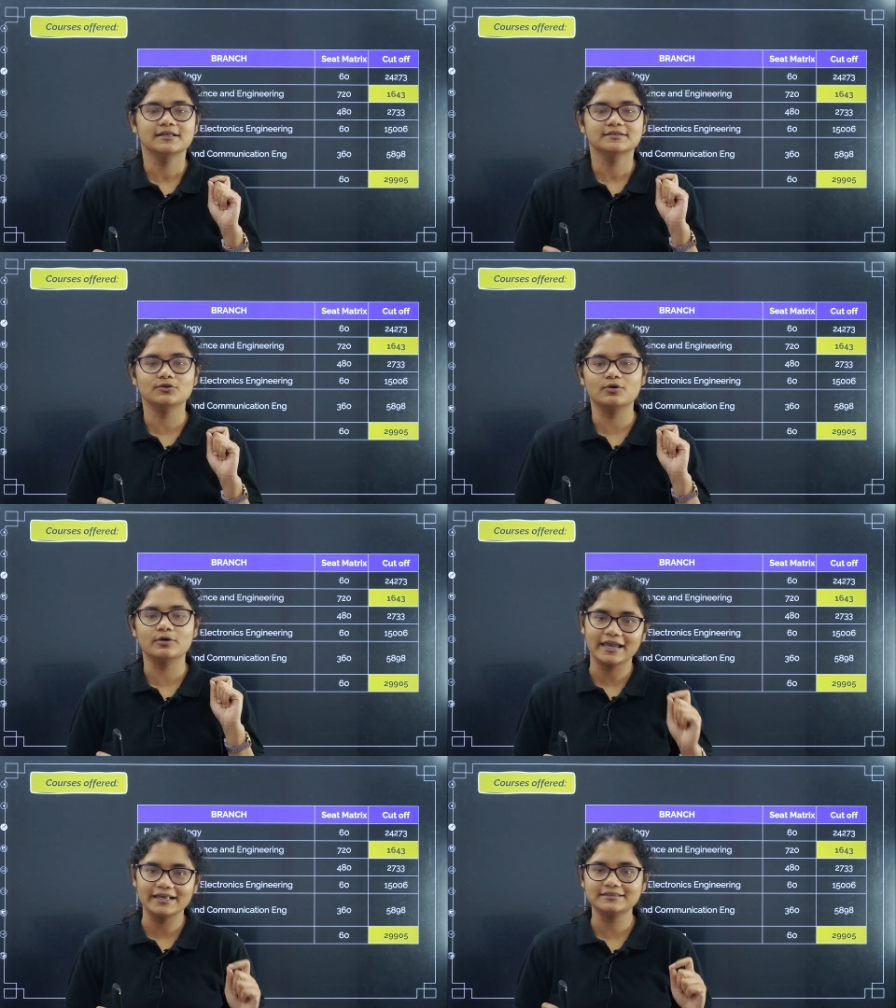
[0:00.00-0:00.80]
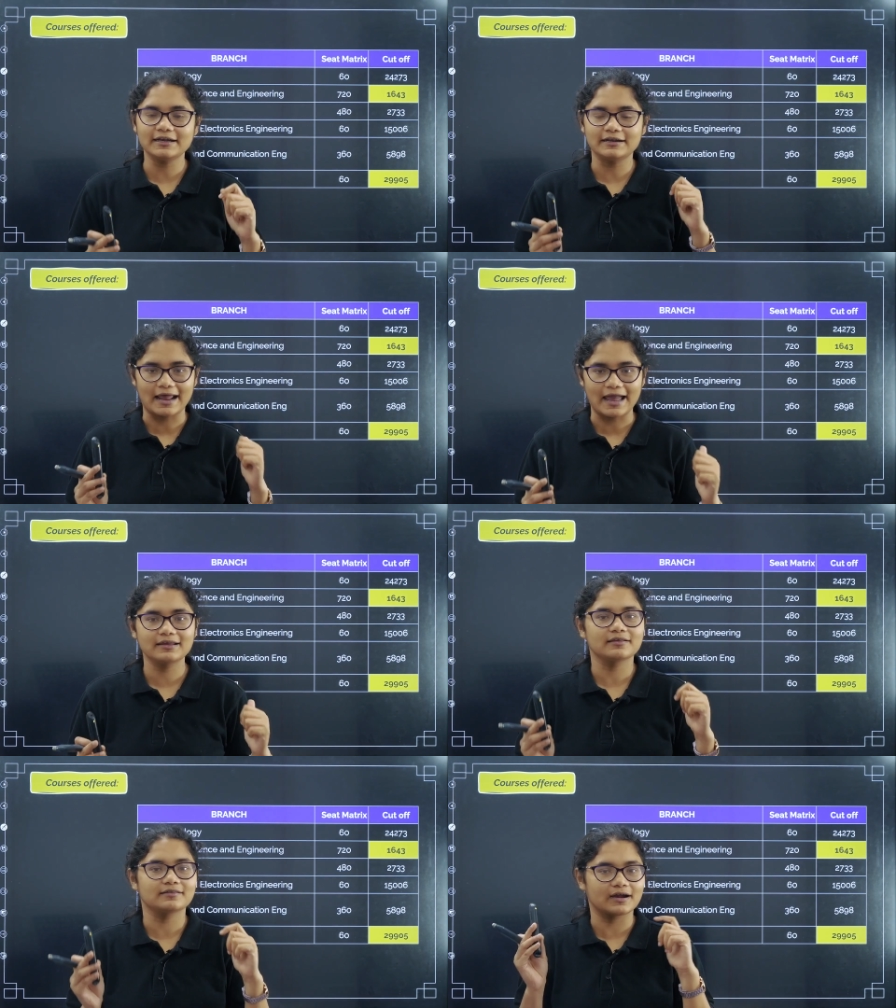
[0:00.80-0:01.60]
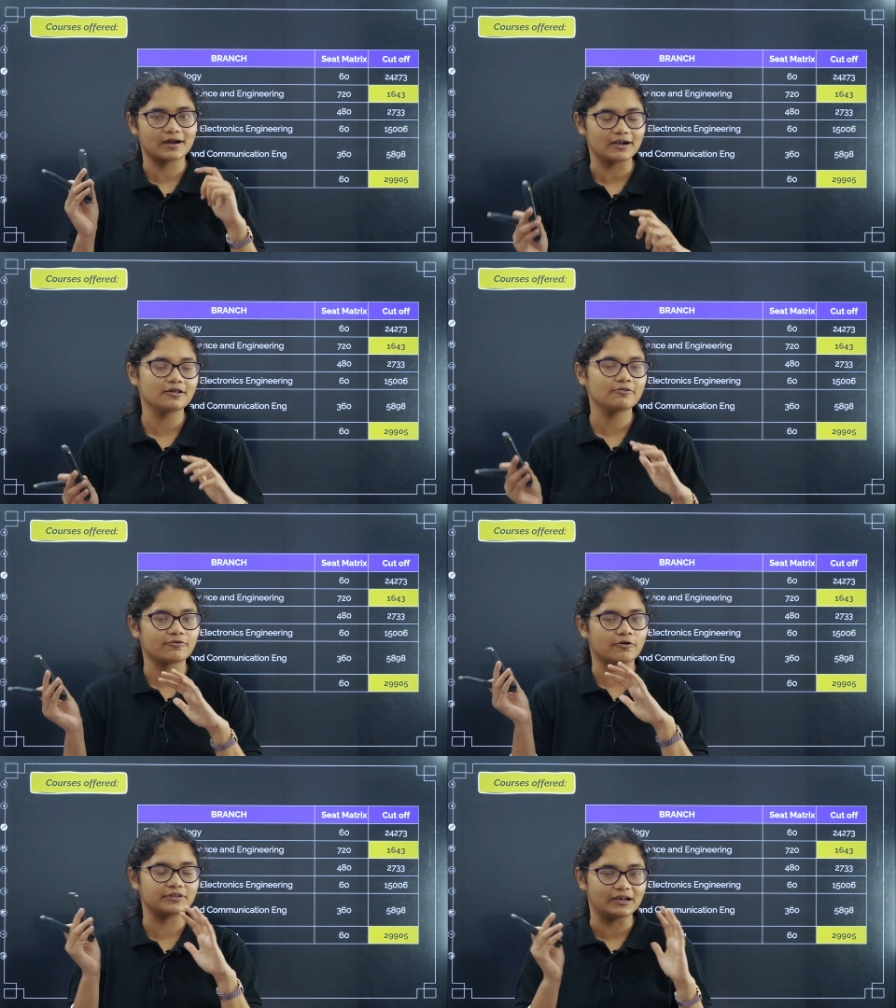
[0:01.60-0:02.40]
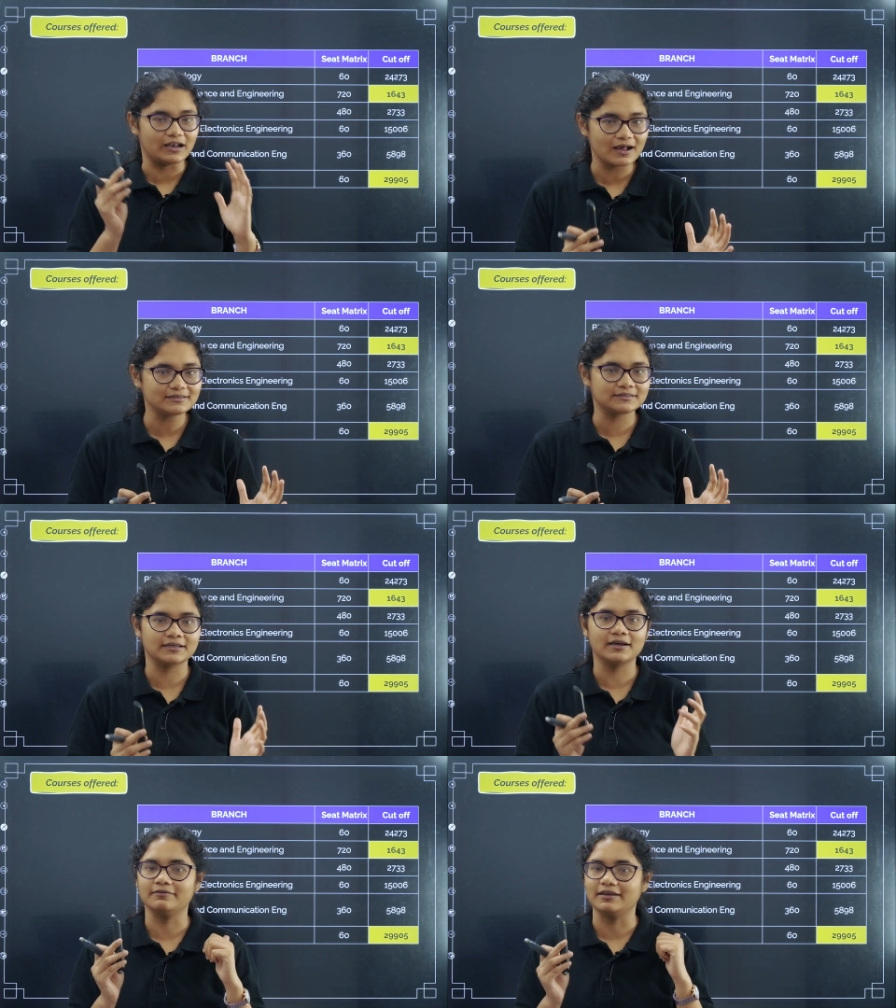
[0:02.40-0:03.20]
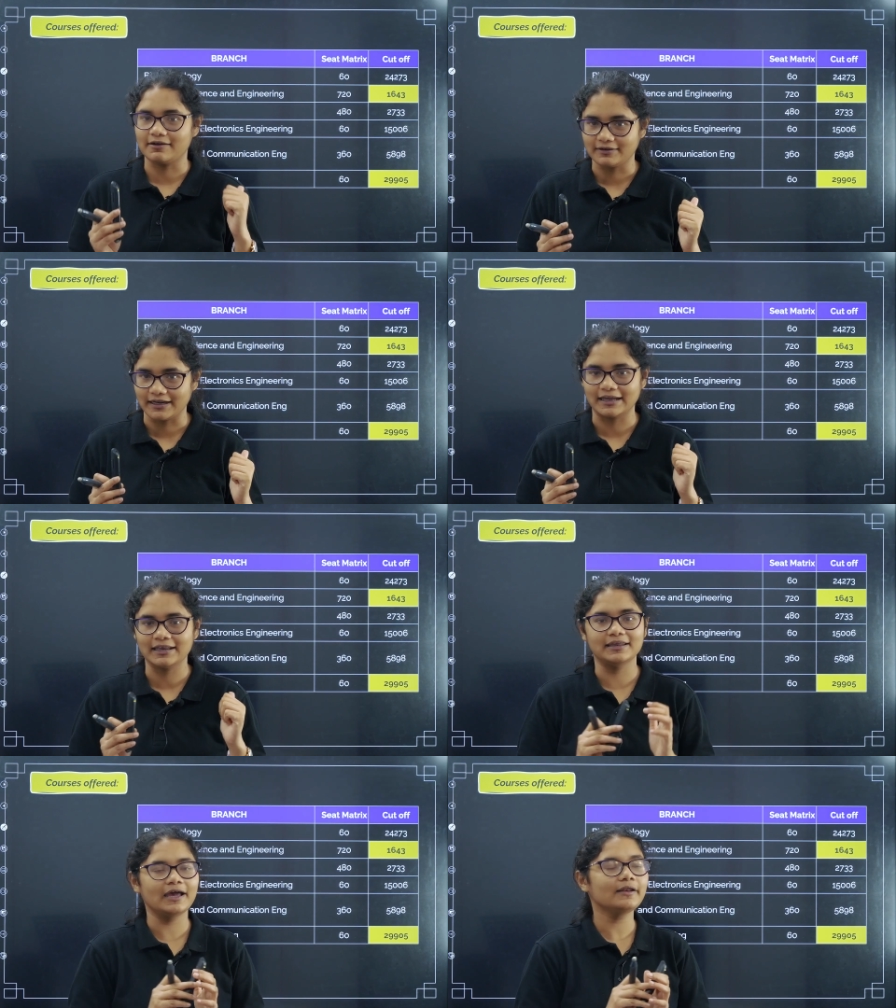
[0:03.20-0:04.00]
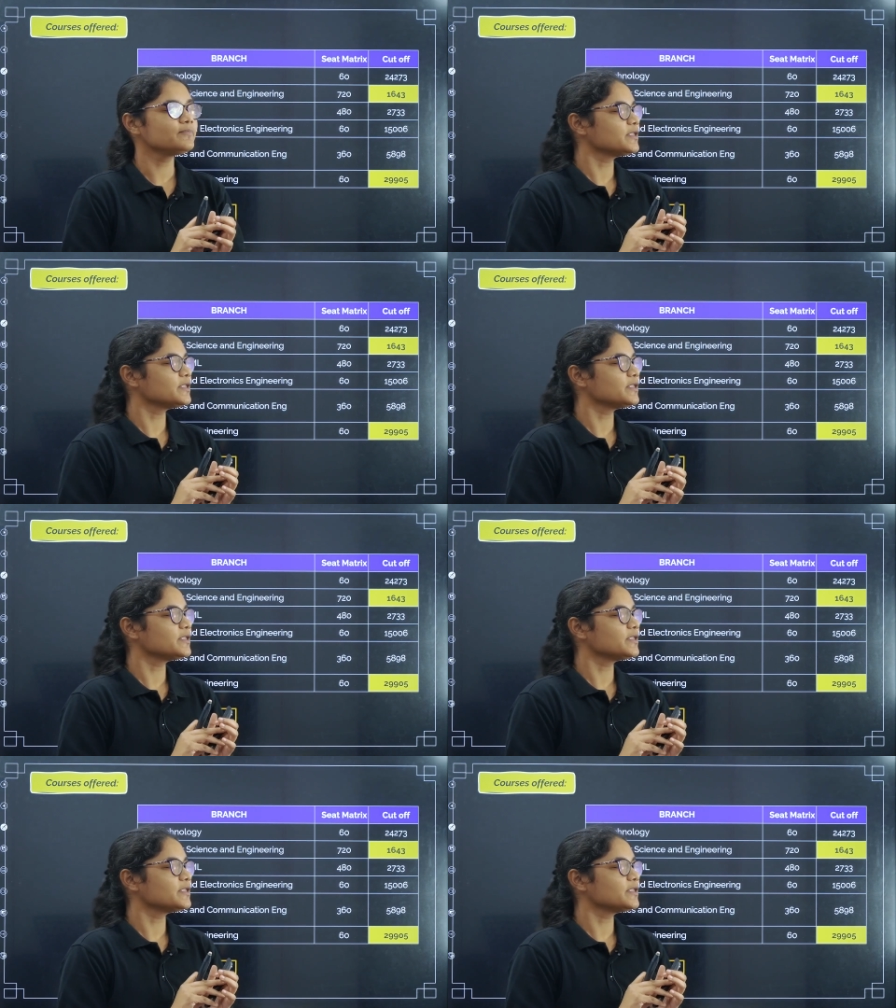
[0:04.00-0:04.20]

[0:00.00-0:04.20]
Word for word: So KCET rank the cutoff of the last year we have taken here.